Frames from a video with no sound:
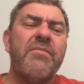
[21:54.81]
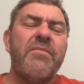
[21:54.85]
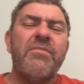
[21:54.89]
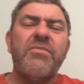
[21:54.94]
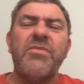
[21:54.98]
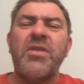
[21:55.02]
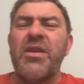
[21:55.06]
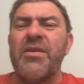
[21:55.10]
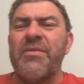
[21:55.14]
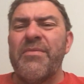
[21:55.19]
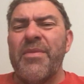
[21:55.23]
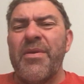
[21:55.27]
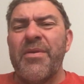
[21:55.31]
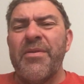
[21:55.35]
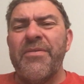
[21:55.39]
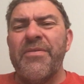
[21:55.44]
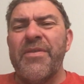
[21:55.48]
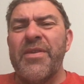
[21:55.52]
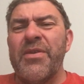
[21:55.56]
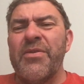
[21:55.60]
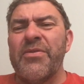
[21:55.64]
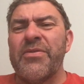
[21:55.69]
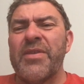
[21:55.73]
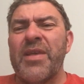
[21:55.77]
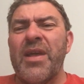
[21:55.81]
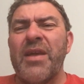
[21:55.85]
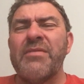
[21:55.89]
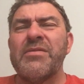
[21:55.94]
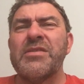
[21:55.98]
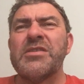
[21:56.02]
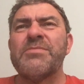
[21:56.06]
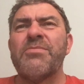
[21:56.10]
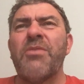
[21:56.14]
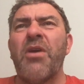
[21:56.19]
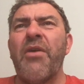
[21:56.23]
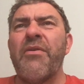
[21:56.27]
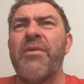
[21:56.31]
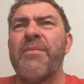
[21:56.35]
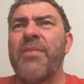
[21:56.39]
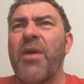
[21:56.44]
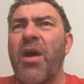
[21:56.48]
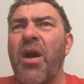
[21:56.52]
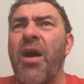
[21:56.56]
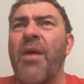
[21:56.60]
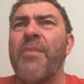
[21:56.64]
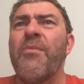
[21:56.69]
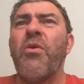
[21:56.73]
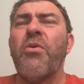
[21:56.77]
None of my videos are that inspiring, but
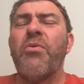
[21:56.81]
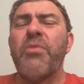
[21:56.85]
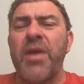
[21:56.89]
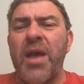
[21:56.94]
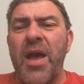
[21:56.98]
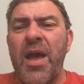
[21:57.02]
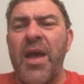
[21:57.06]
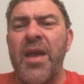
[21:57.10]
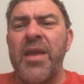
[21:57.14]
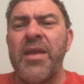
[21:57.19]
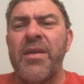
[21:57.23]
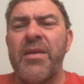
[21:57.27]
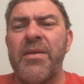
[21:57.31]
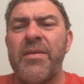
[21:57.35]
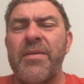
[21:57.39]
I'm okay.